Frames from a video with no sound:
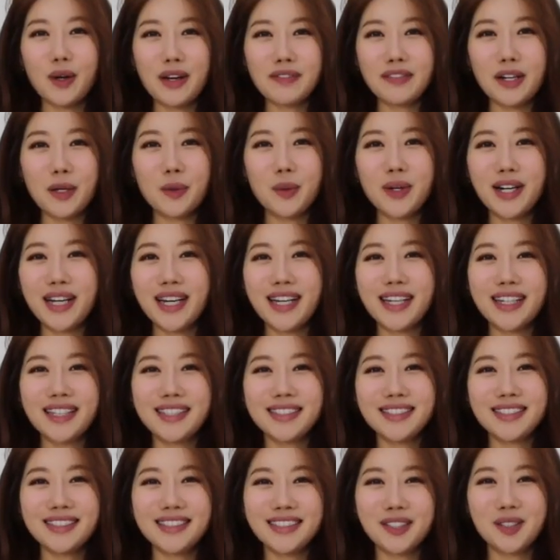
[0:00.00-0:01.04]

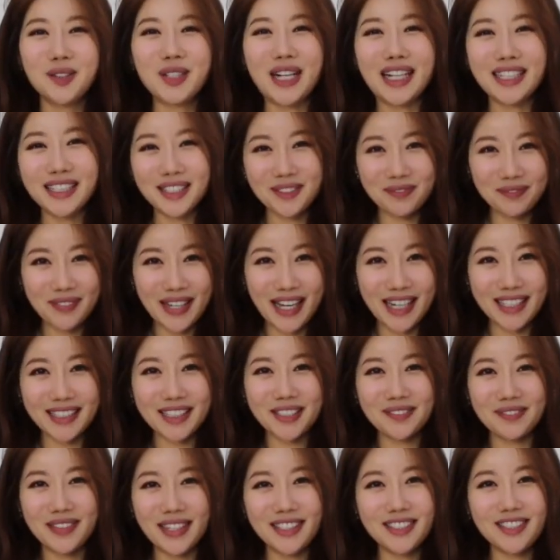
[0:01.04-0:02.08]
everyone! Welcome back
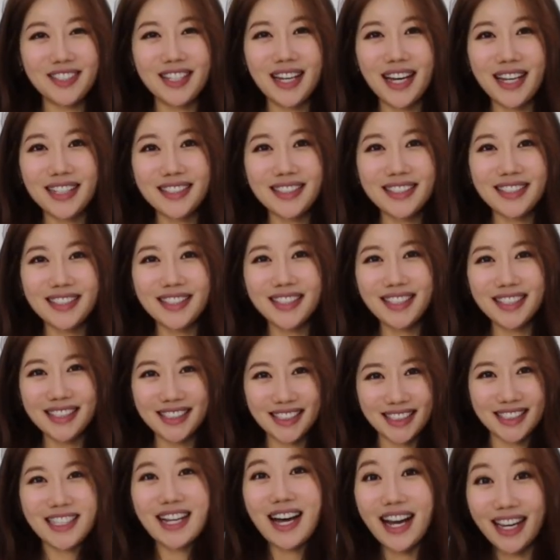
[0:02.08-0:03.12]
to my channel.
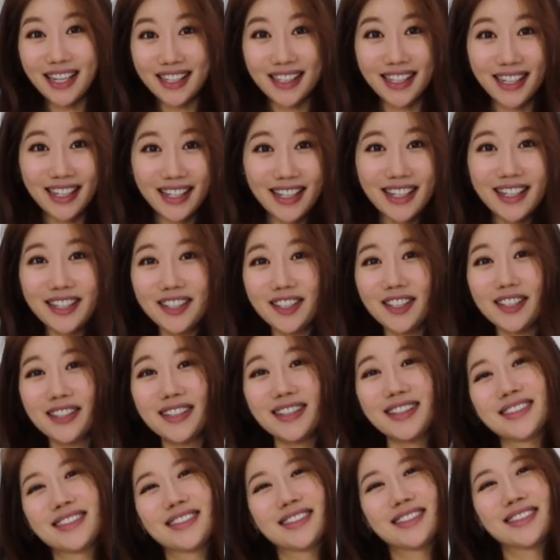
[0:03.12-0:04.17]
It's Lyla here.
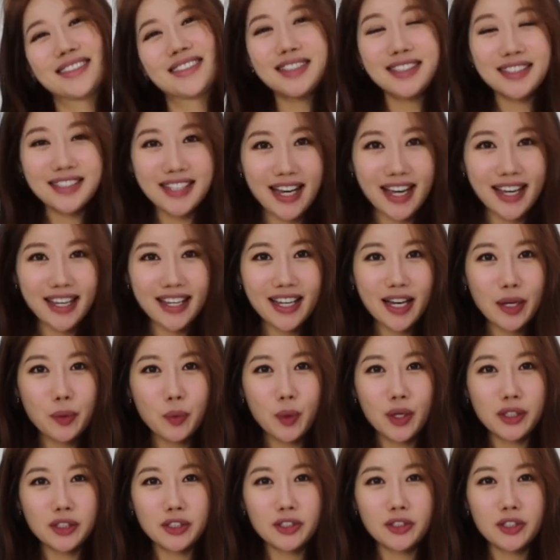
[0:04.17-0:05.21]
Today I
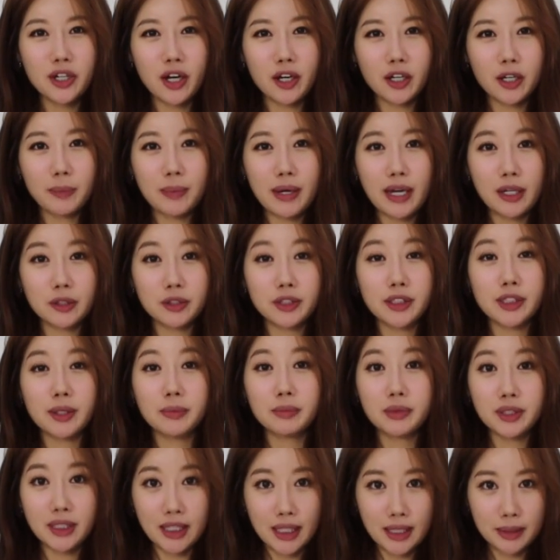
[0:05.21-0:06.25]
want to talk about
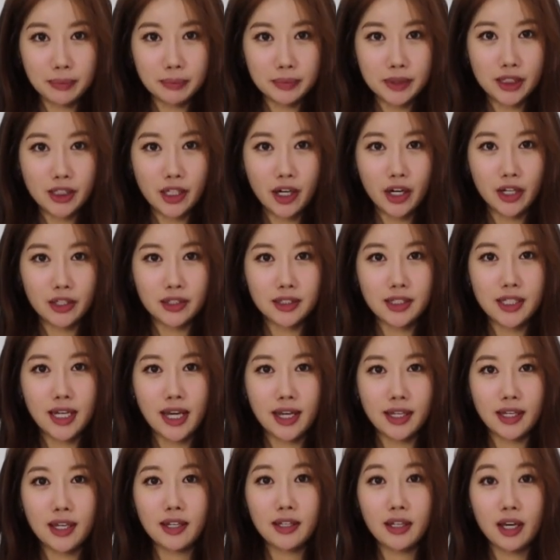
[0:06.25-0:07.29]
some tips on
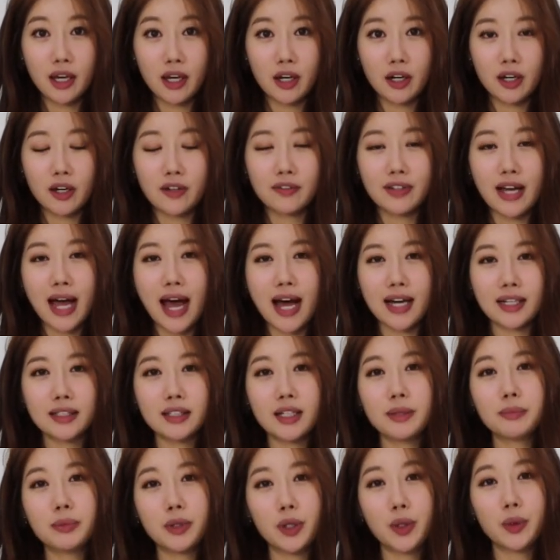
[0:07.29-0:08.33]
taking care of
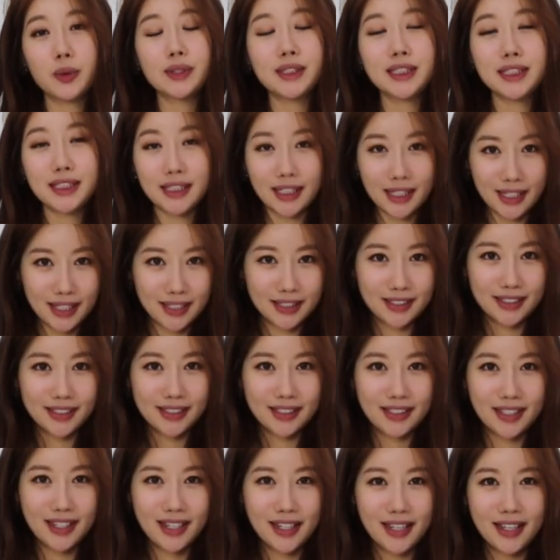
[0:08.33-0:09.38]
acne prone skin.
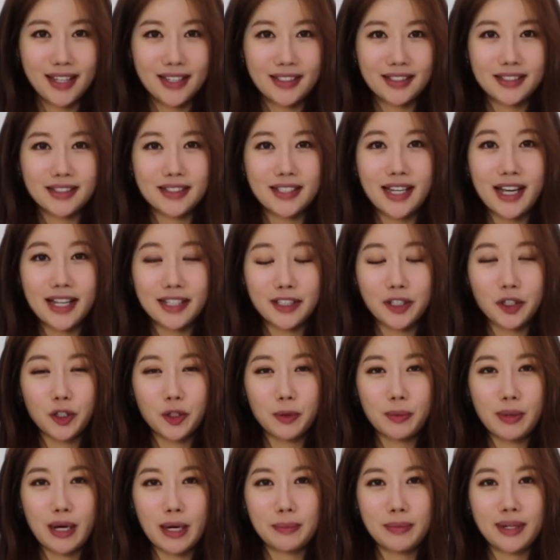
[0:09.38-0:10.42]
To tell you
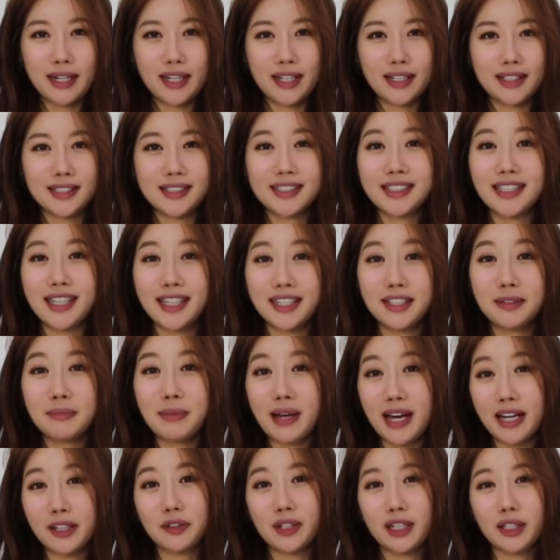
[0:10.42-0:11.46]
about my skin
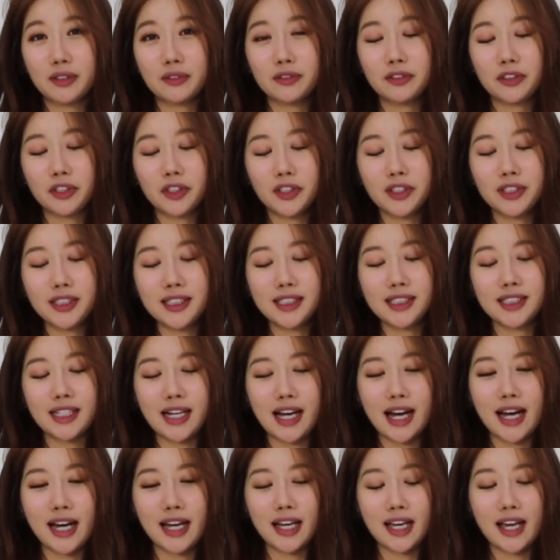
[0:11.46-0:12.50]
background first,
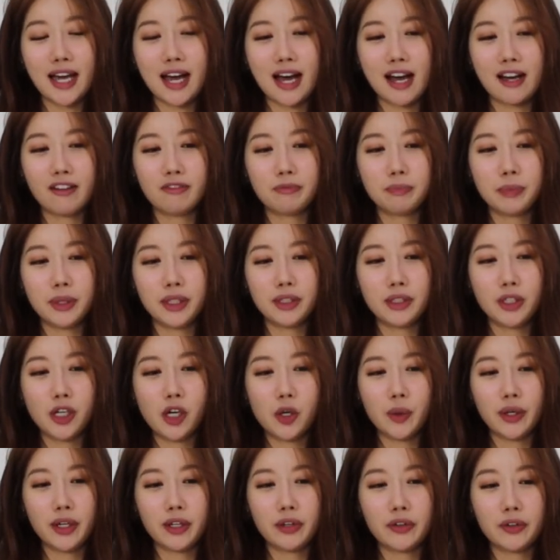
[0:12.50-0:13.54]
I have been
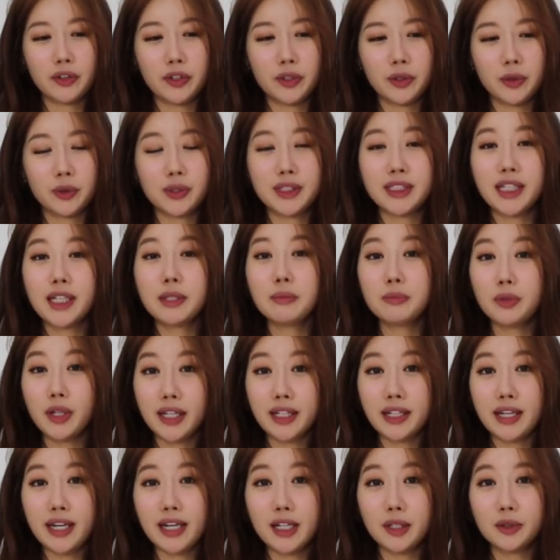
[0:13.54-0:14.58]
going through skin
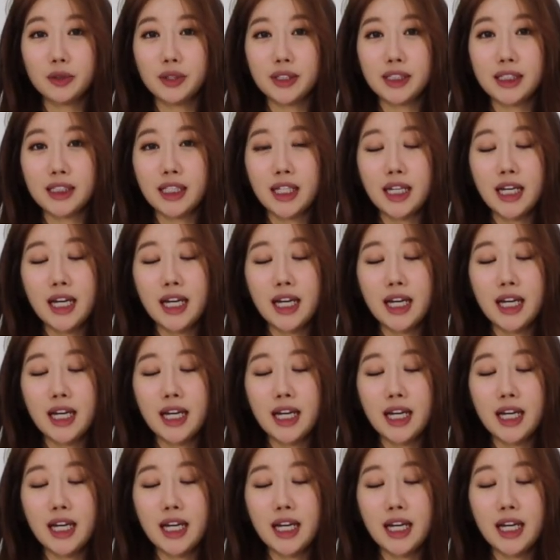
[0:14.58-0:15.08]
breakouts